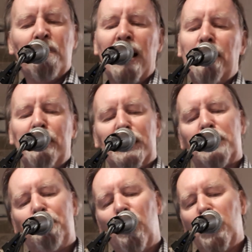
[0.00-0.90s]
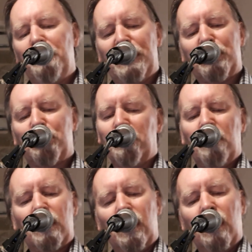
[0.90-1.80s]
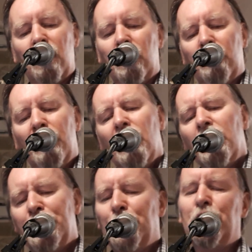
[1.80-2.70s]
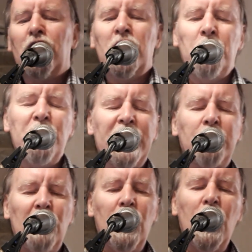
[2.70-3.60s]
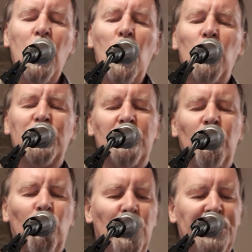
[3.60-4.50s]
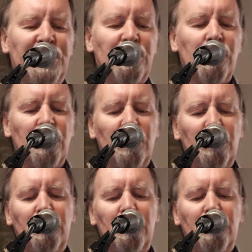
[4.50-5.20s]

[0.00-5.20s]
Might be spoiling me too much love. You're gonna make me lonesome when you go.